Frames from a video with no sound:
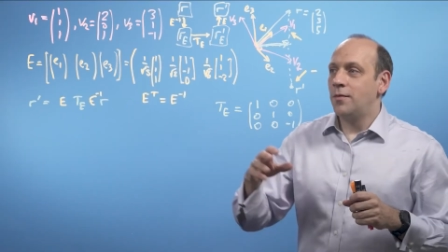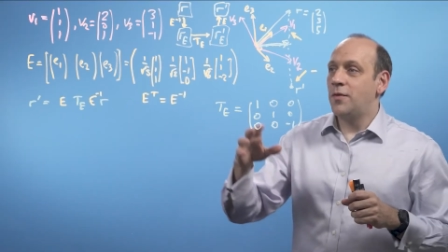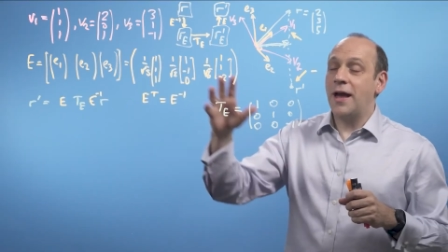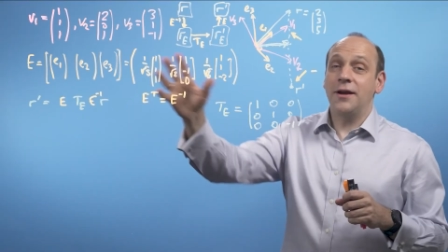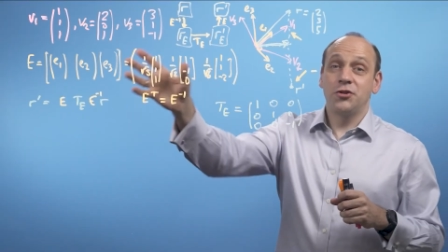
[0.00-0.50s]

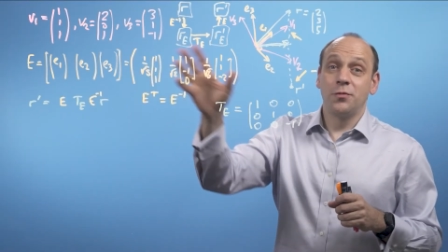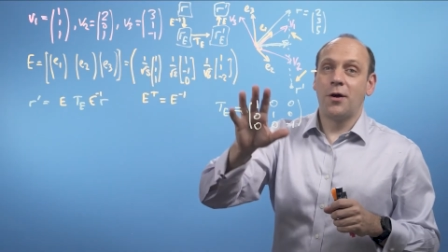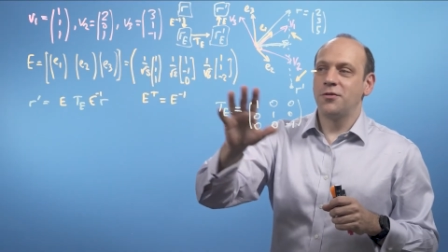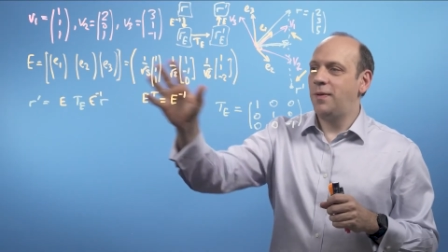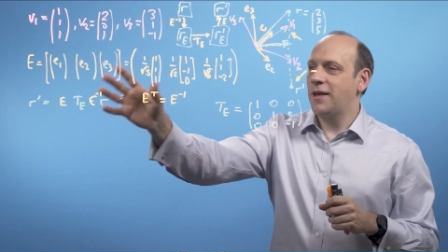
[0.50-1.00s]
The actual
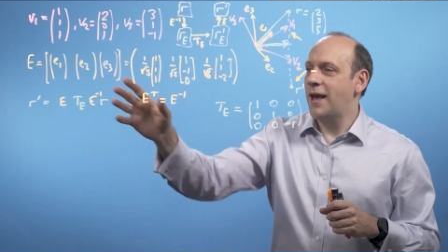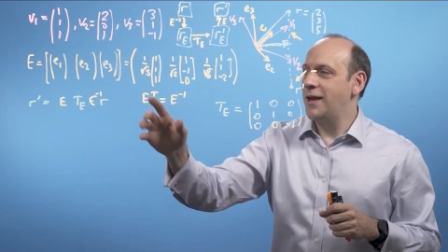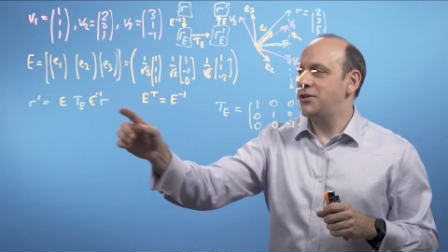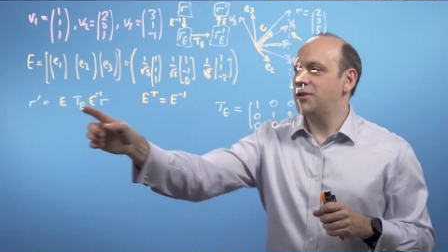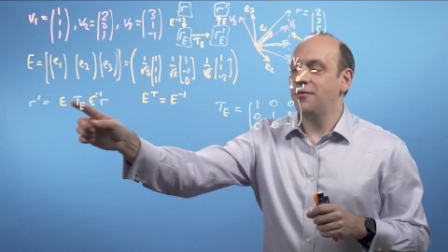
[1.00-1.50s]

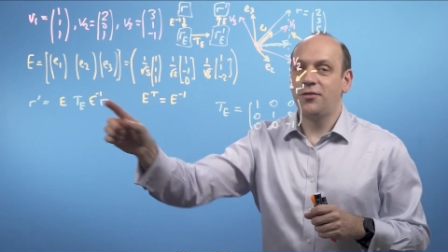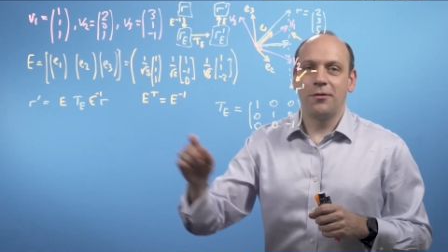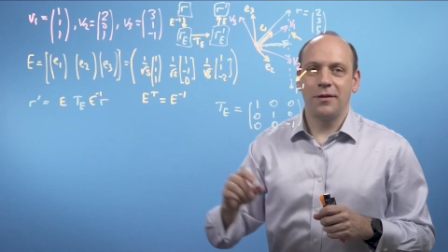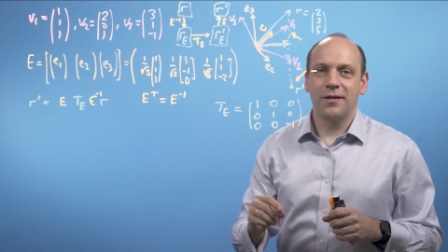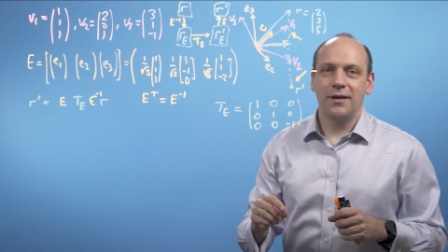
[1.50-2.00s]
multiplication of
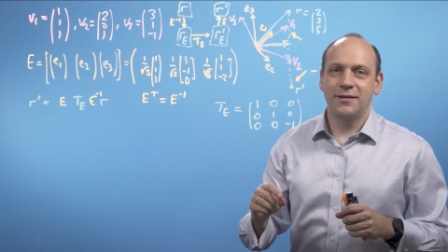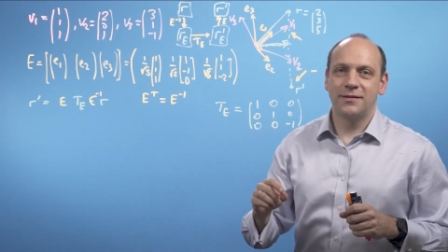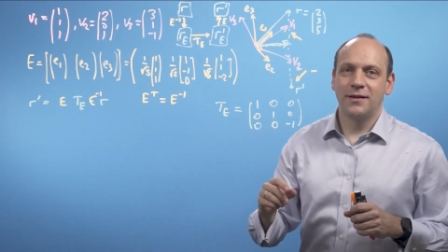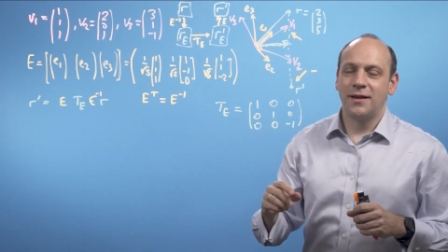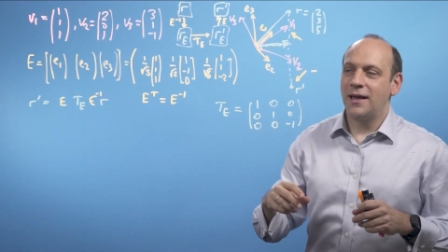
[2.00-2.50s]
doing
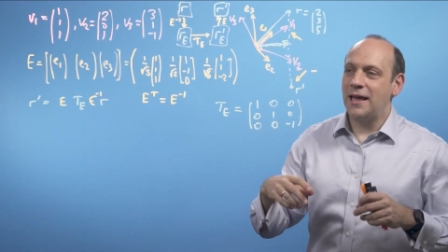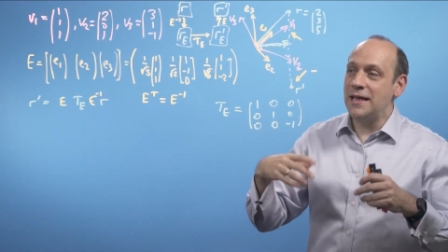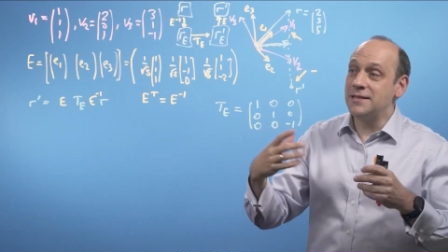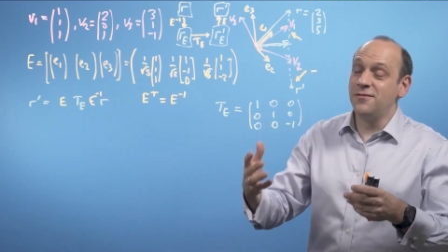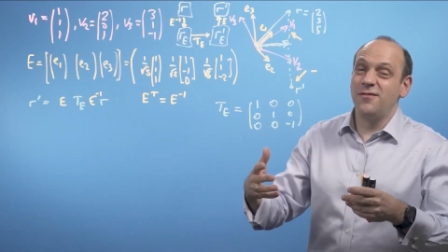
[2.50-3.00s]
this
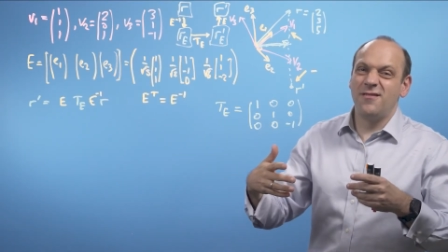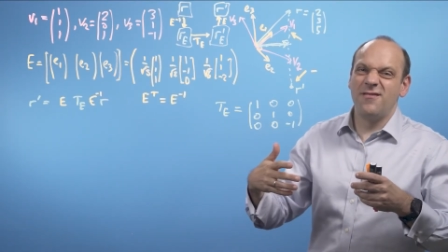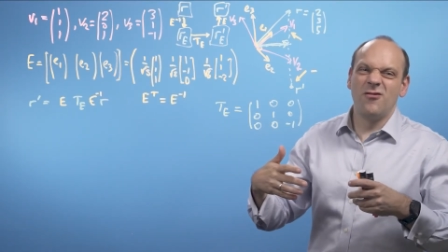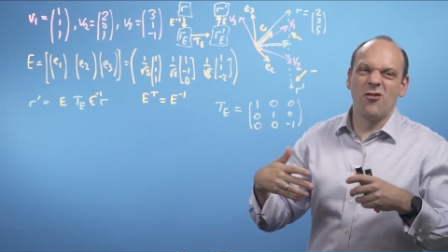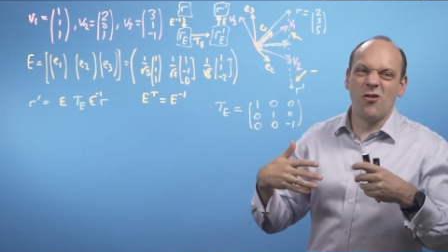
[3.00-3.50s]
isn't
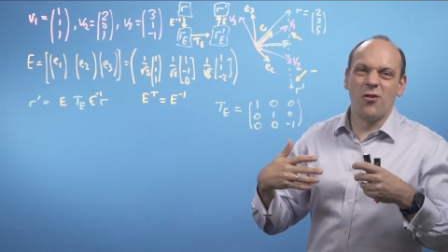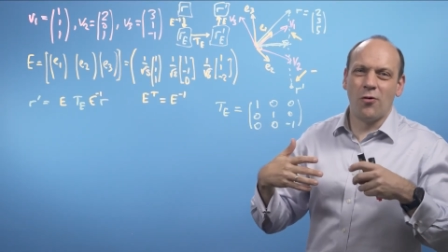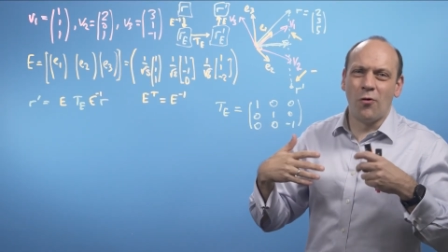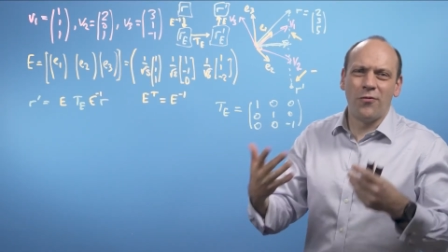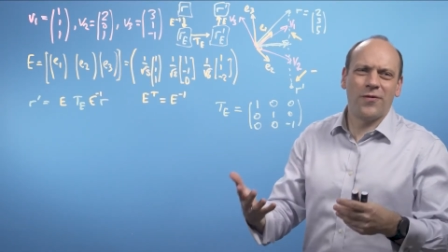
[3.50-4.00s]

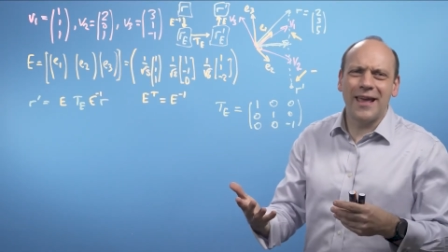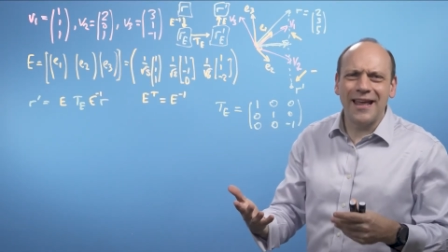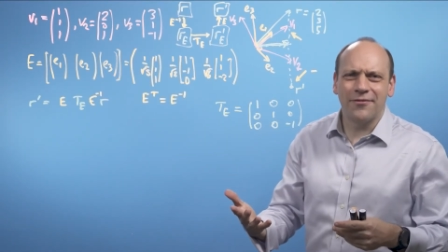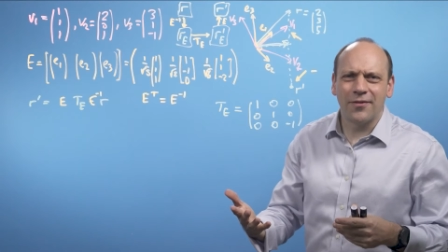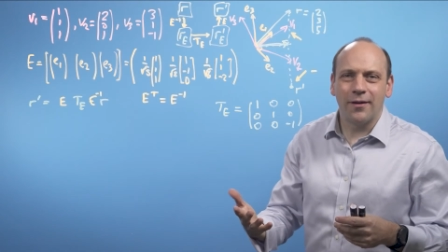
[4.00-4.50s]
awfully
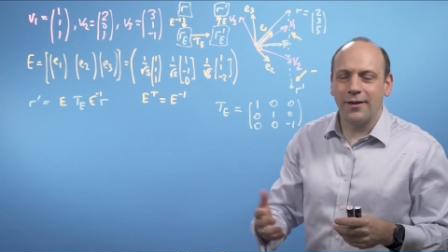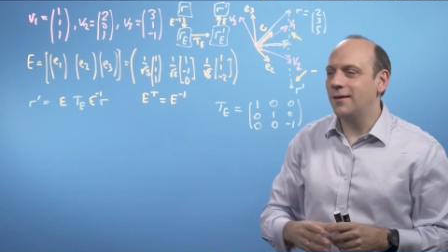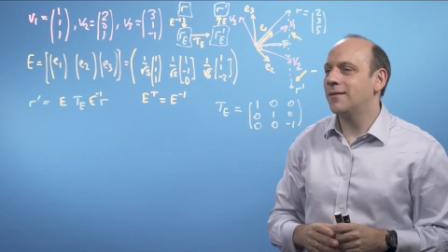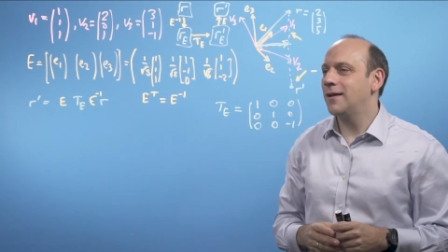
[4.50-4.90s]
edifying.